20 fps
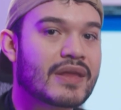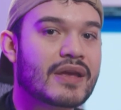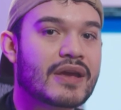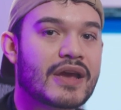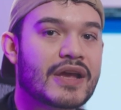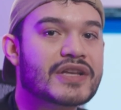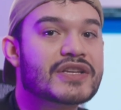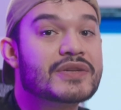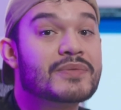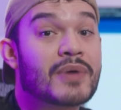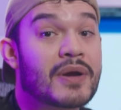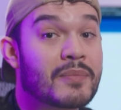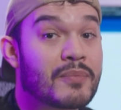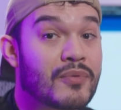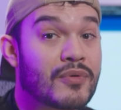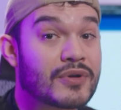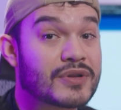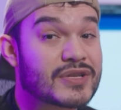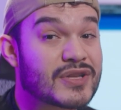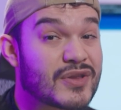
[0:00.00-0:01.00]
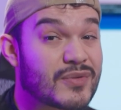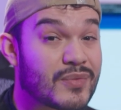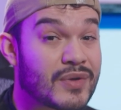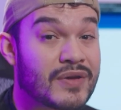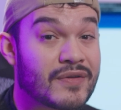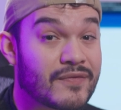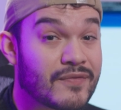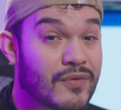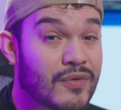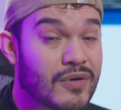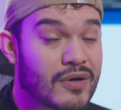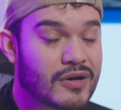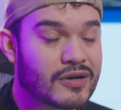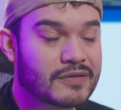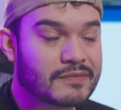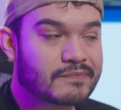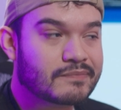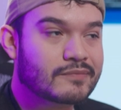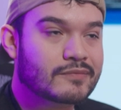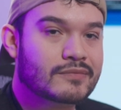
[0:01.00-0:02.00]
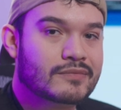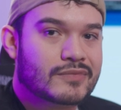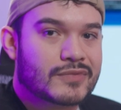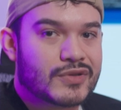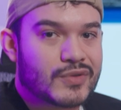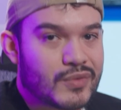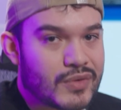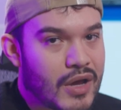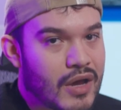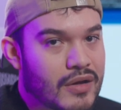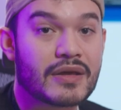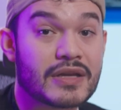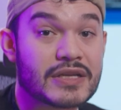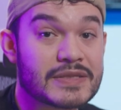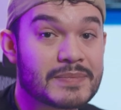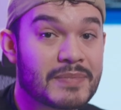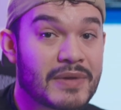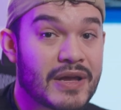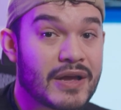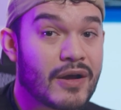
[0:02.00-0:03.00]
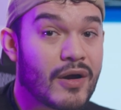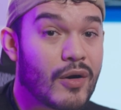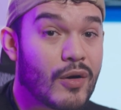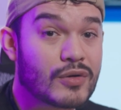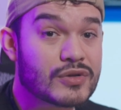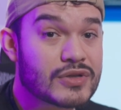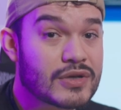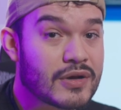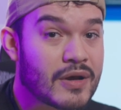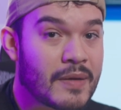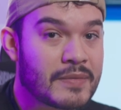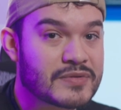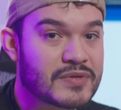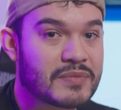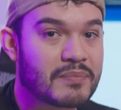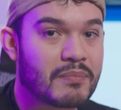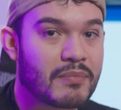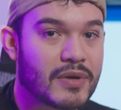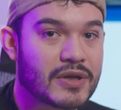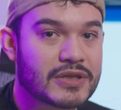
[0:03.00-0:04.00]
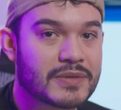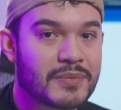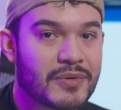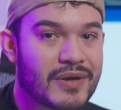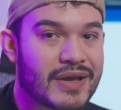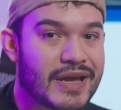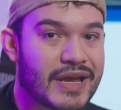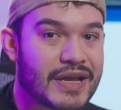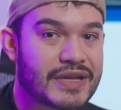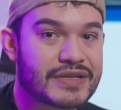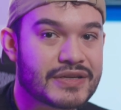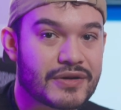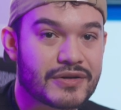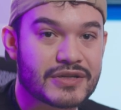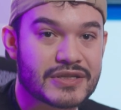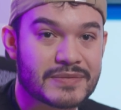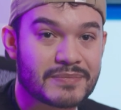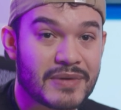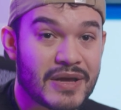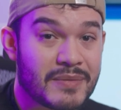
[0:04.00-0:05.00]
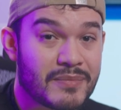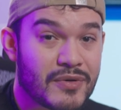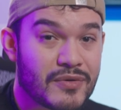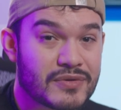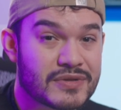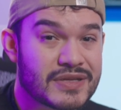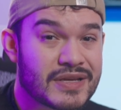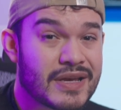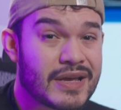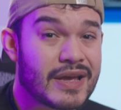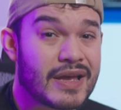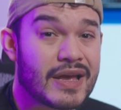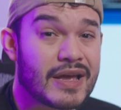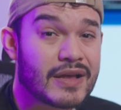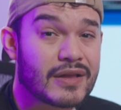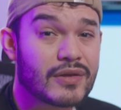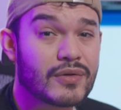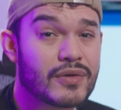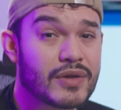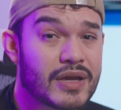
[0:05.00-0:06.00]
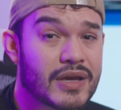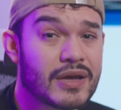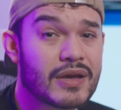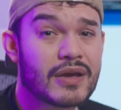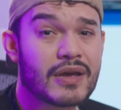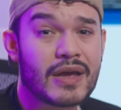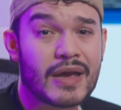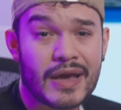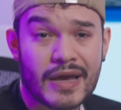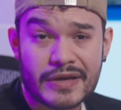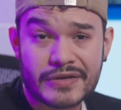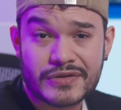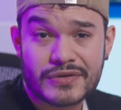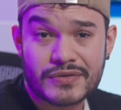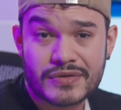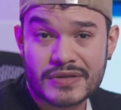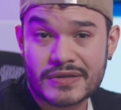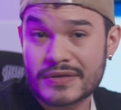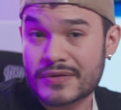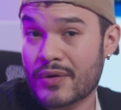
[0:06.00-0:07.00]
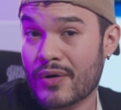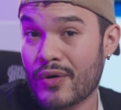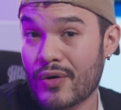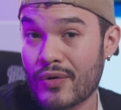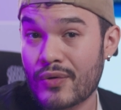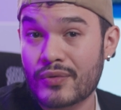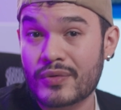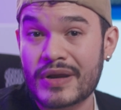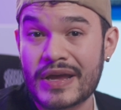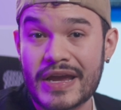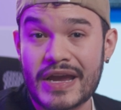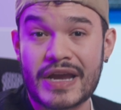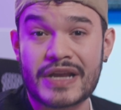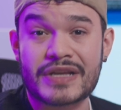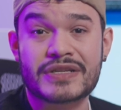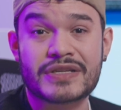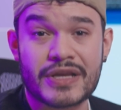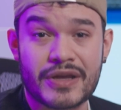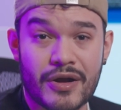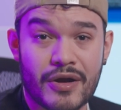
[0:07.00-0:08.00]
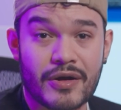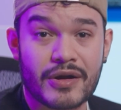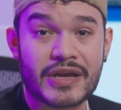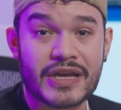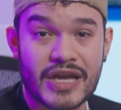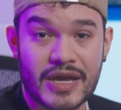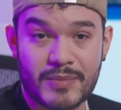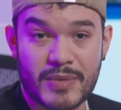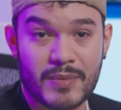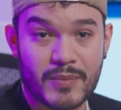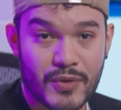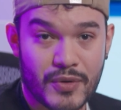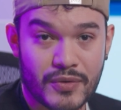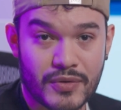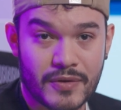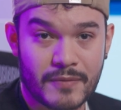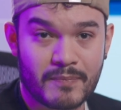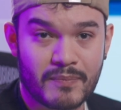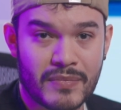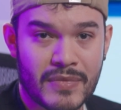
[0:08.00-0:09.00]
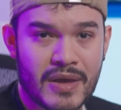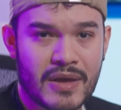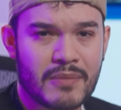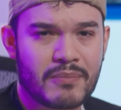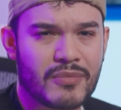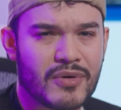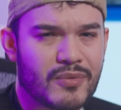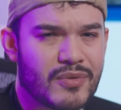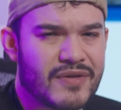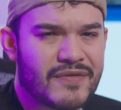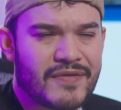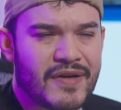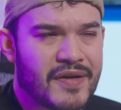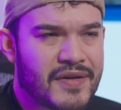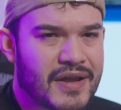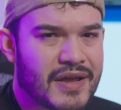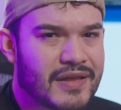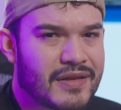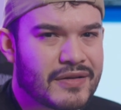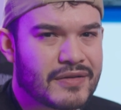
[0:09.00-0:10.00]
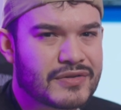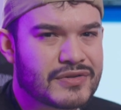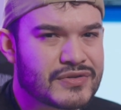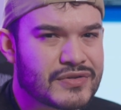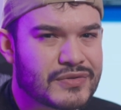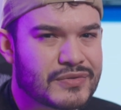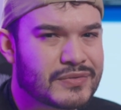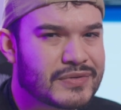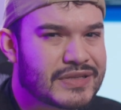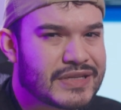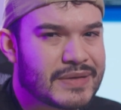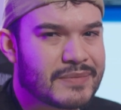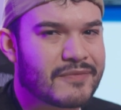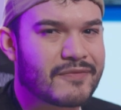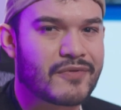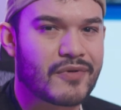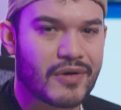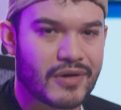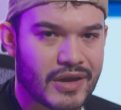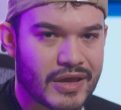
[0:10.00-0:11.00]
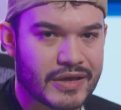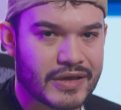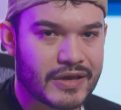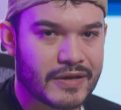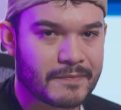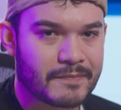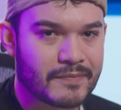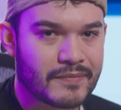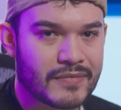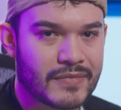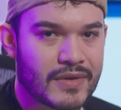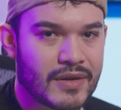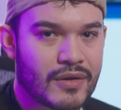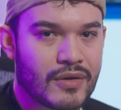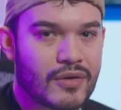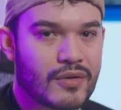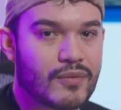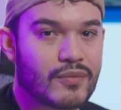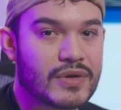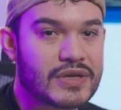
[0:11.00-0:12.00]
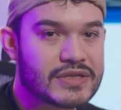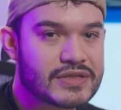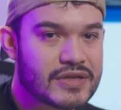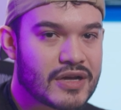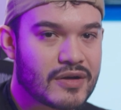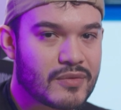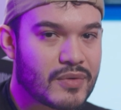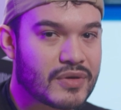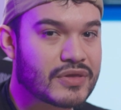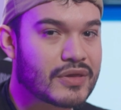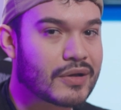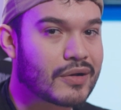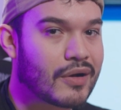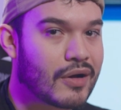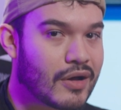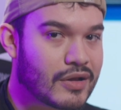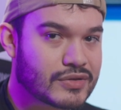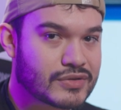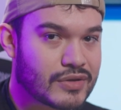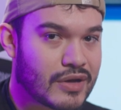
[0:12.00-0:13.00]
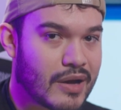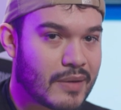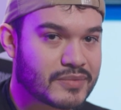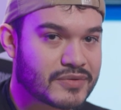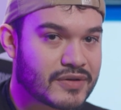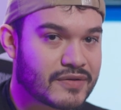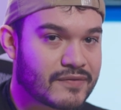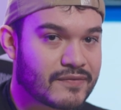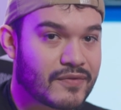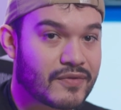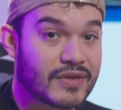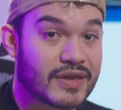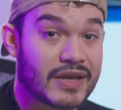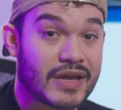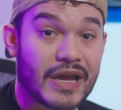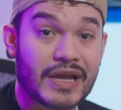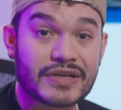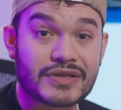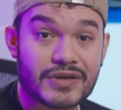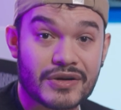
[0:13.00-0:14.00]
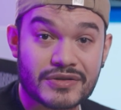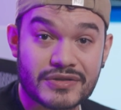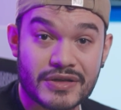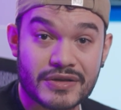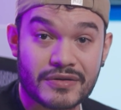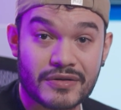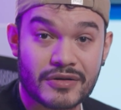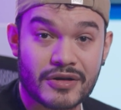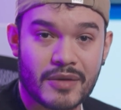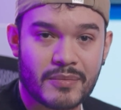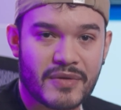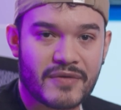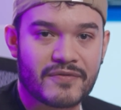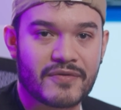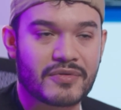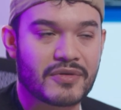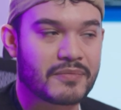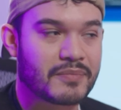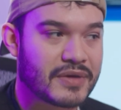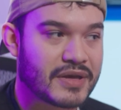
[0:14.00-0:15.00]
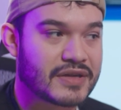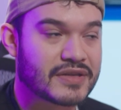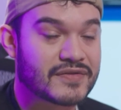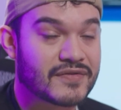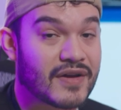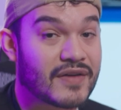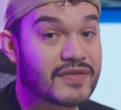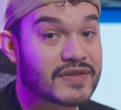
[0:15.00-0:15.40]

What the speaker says: HDMI ports 3 and 4 do not. The display also comes with multiple HDR display modes, including ASUS's own HDR gaming mode, but we found it a little too dim for our liking. We stuck with the console option for the HDR signal coming from the PS5